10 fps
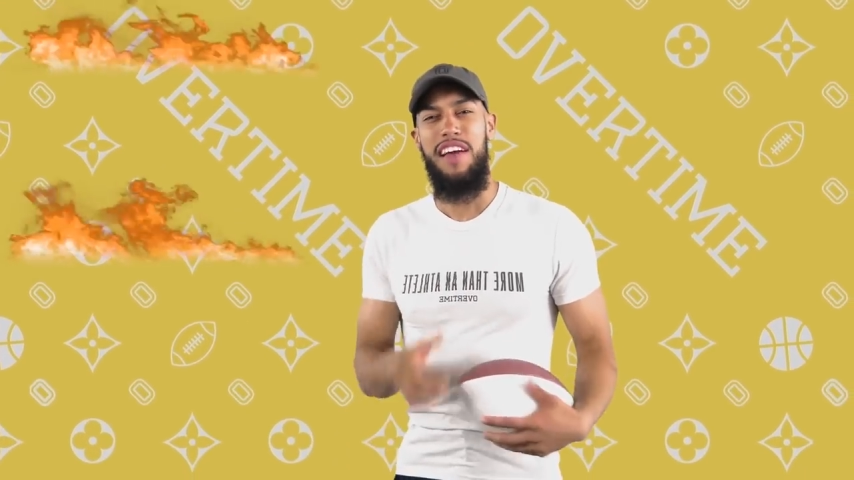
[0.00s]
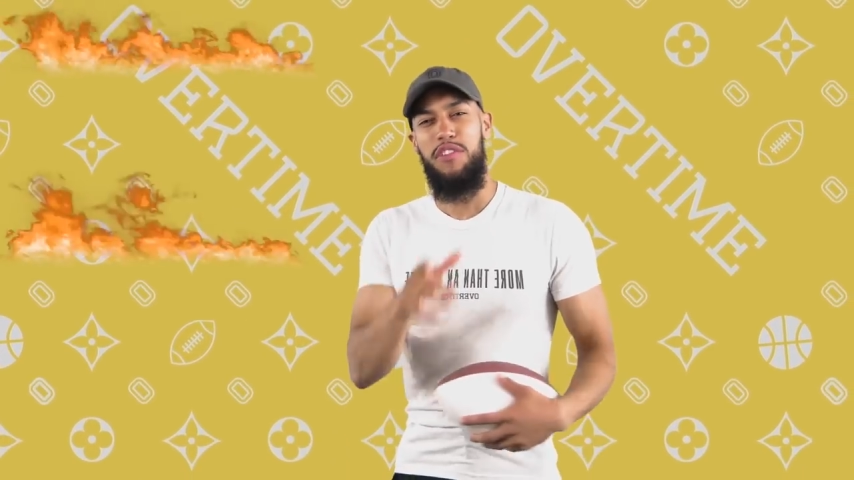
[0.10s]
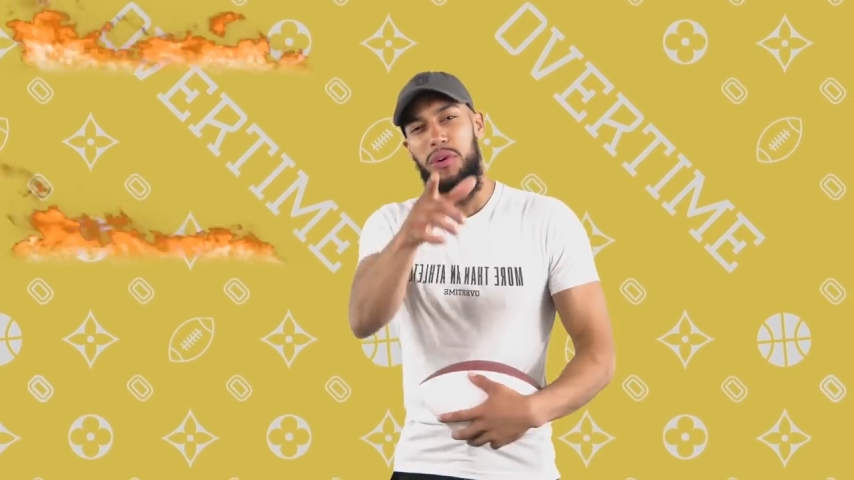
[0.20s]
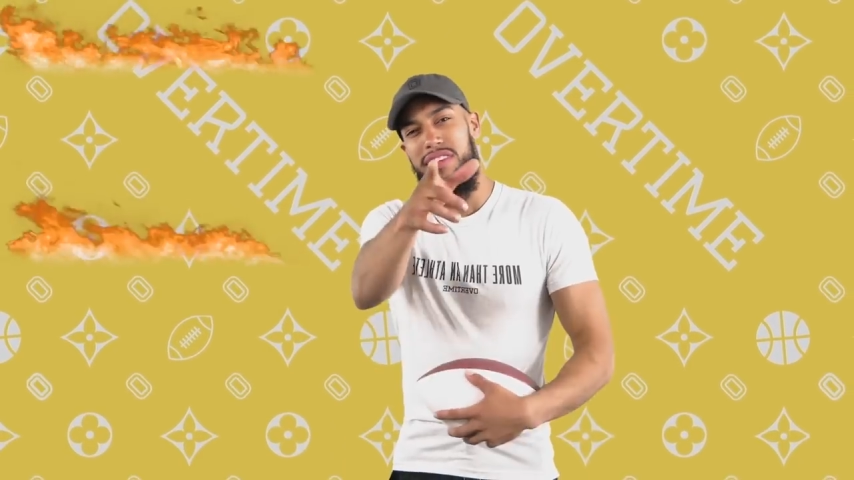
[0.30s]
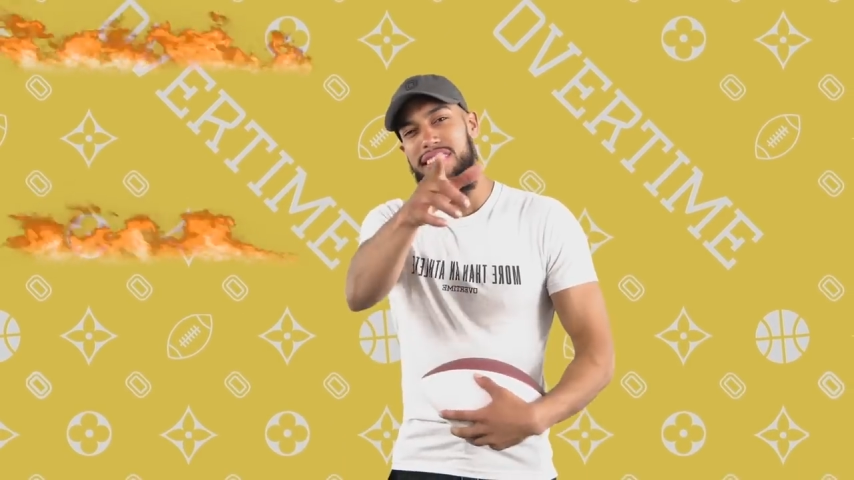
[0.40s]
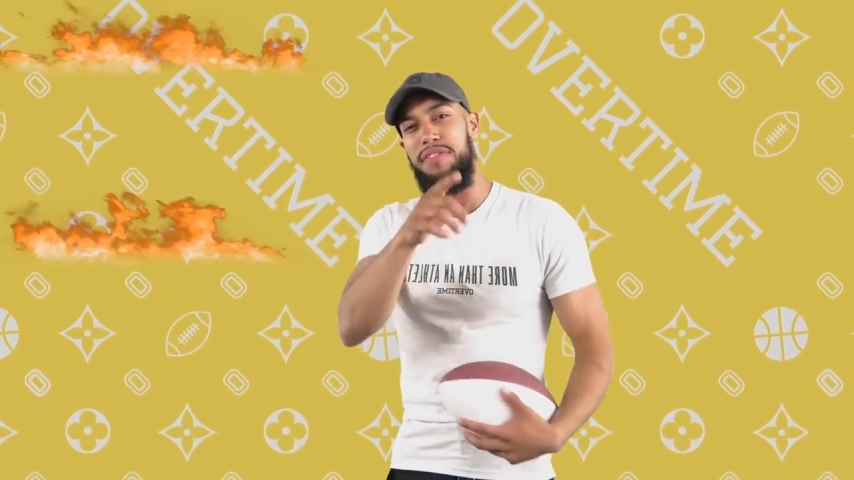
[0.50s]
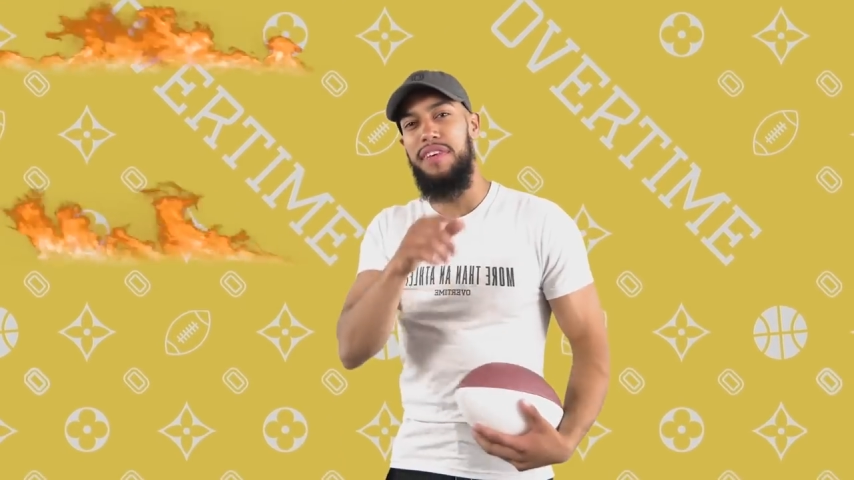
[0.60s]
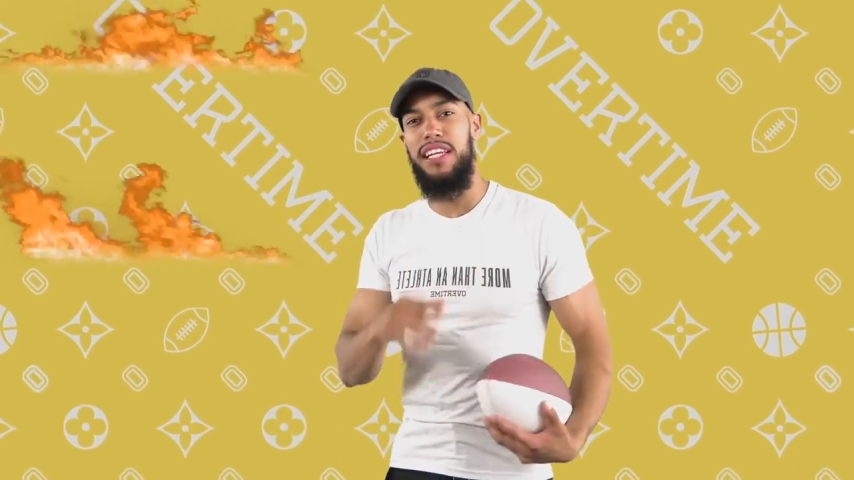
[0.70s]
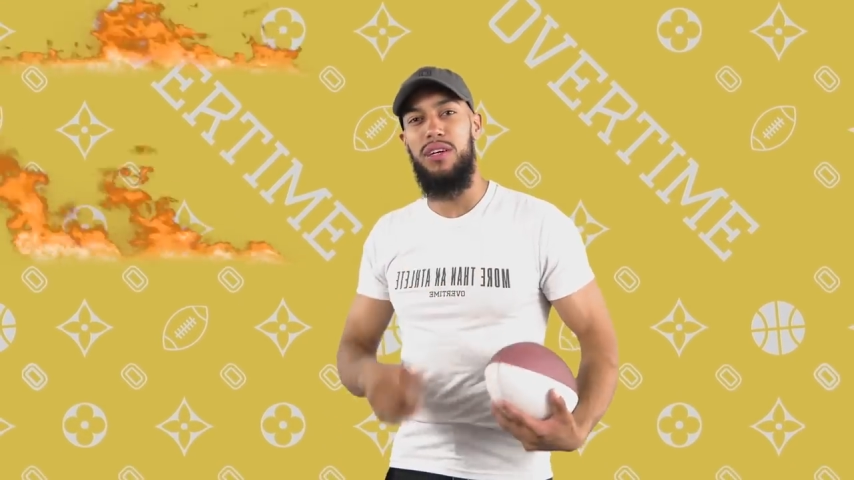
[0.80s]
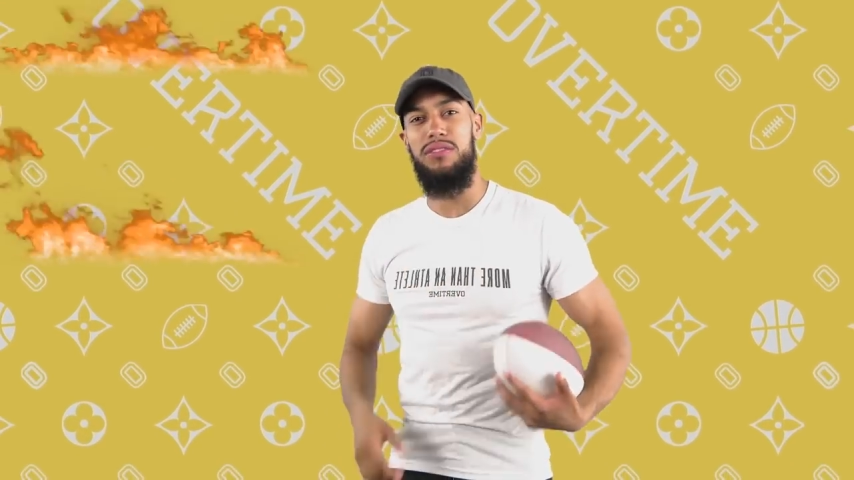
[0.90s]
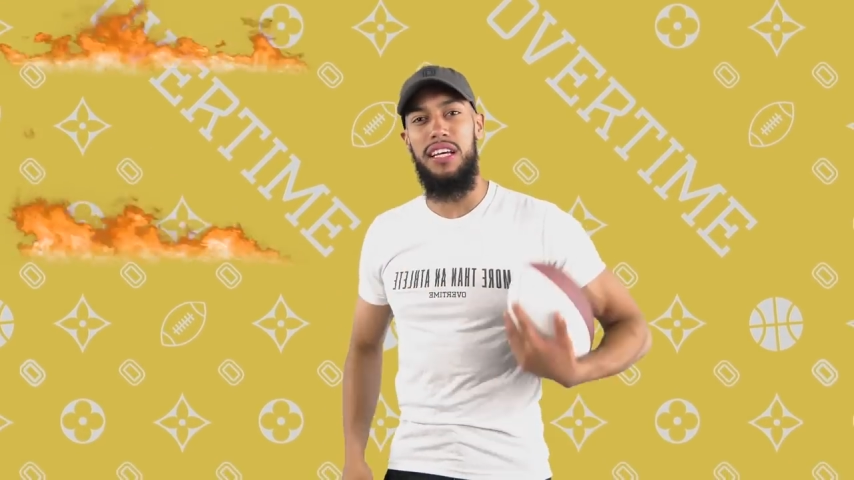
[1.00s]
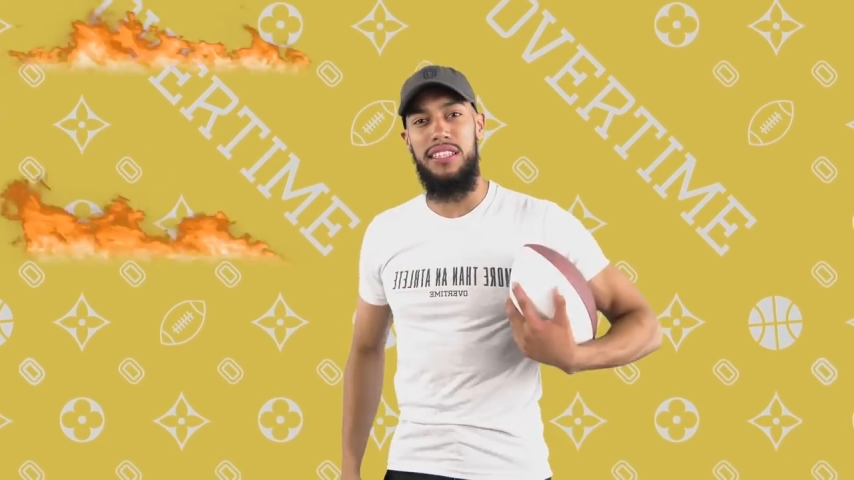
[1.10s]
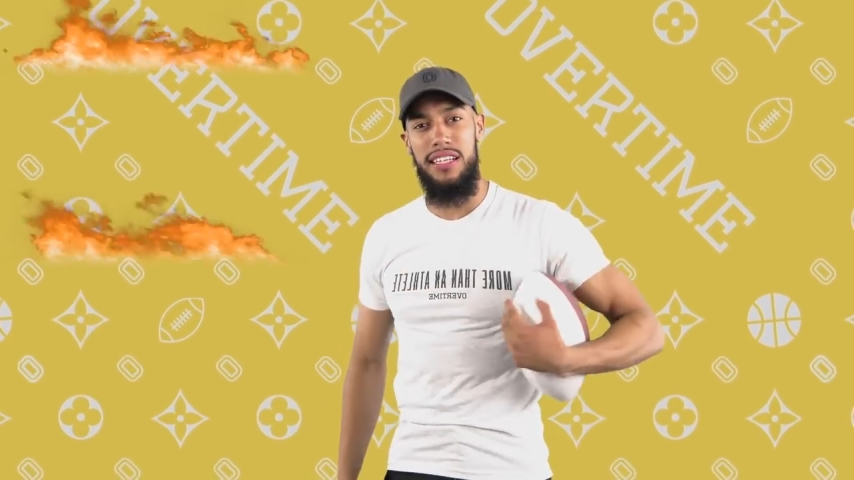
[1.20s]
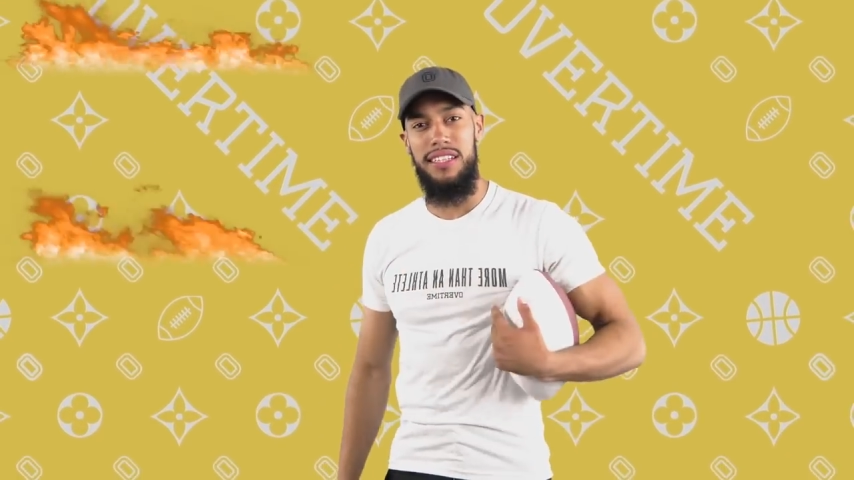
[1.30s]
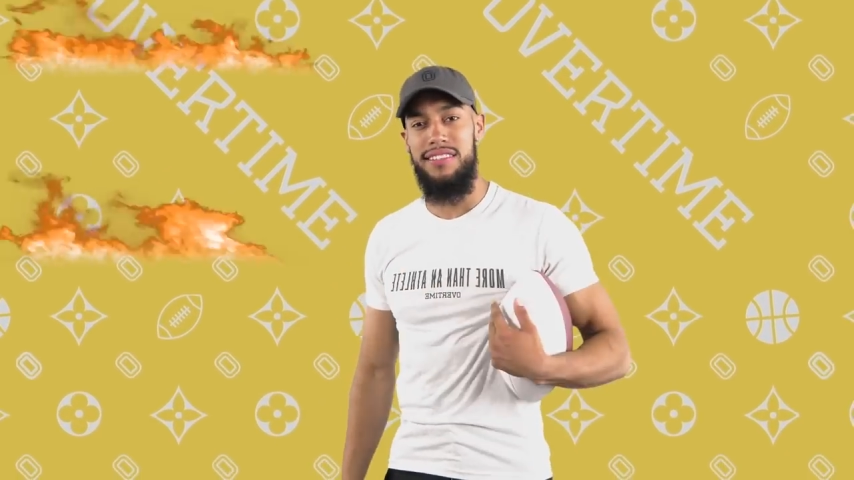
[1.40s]
If you want to see videos
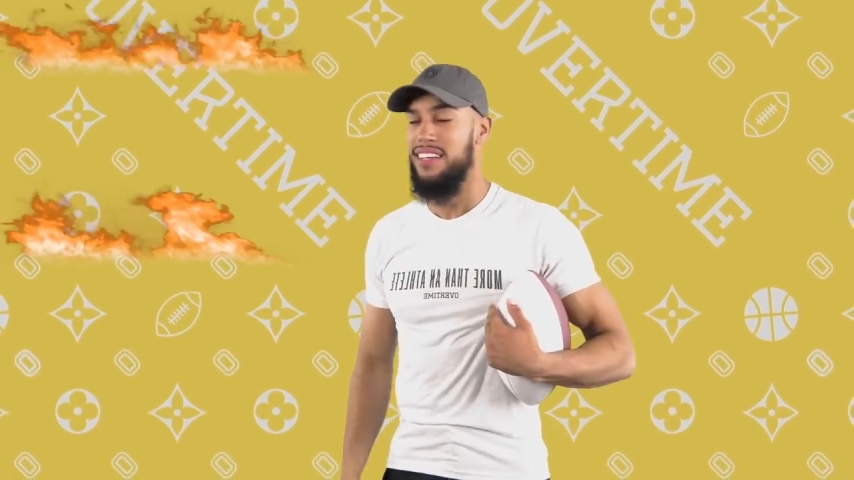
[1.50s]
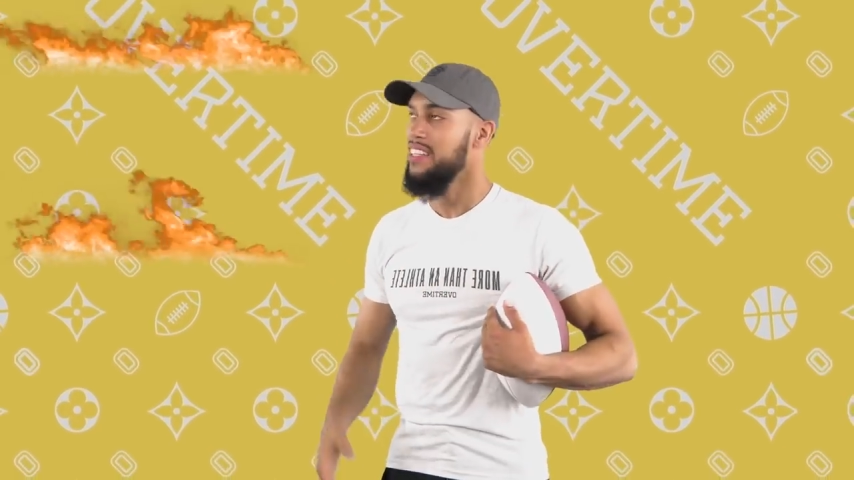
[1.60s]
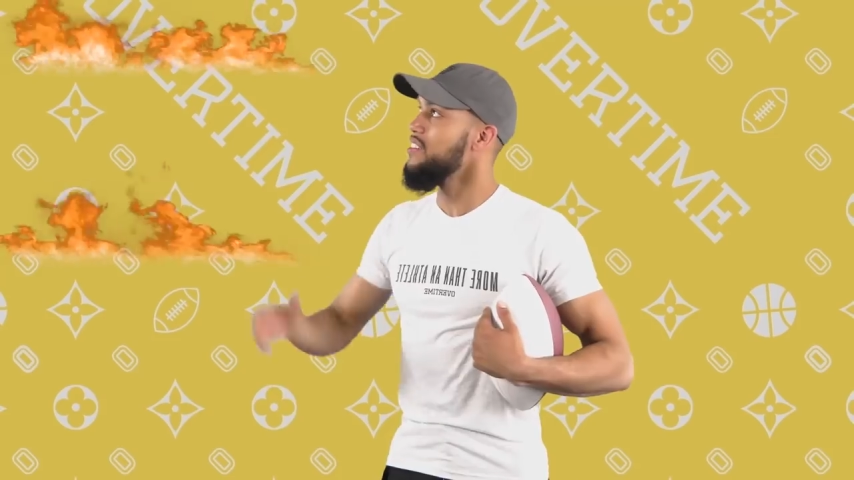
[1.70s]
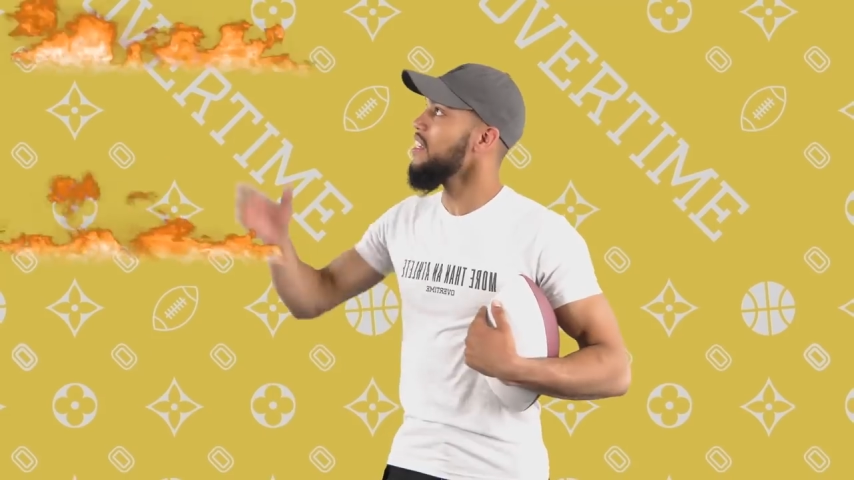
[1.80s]
like this,